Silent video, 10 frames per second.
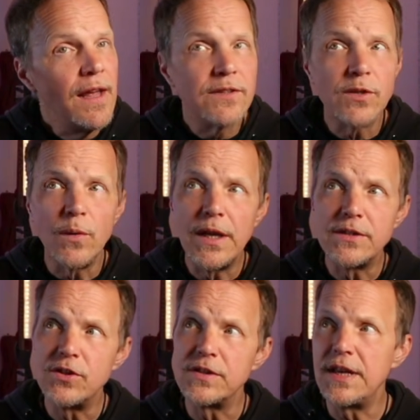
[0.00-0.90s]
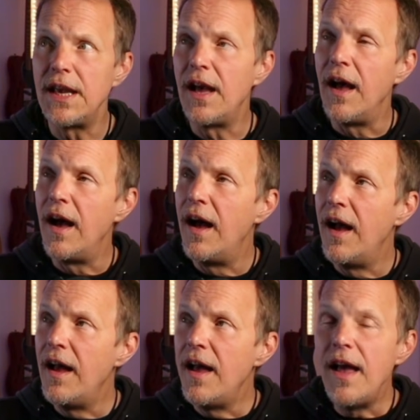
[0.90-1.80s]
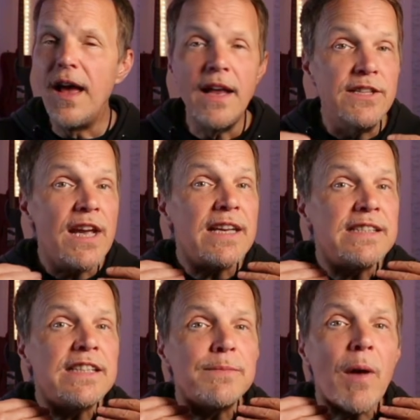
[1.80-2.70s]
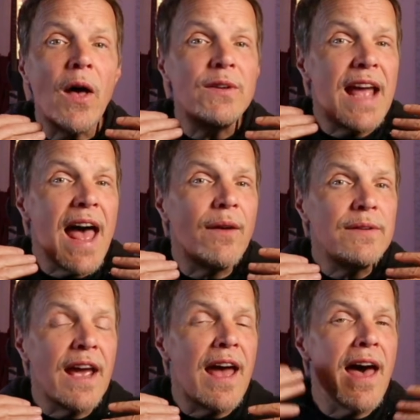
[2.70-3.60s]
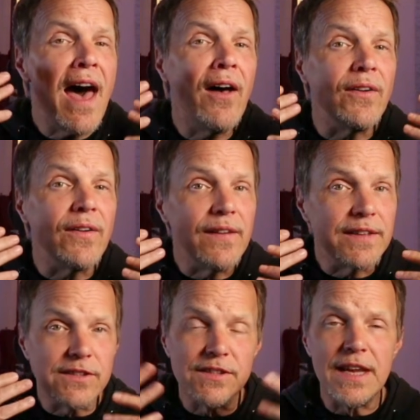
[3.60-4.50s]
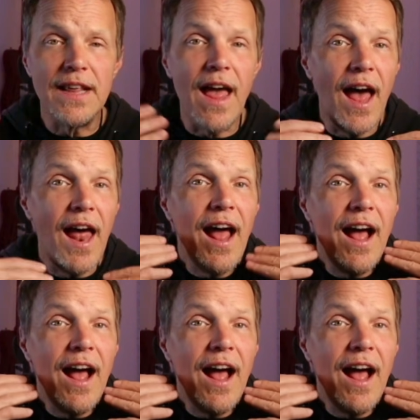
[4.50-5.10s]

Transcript: So let's just say, just a small town girl. Let's just take that.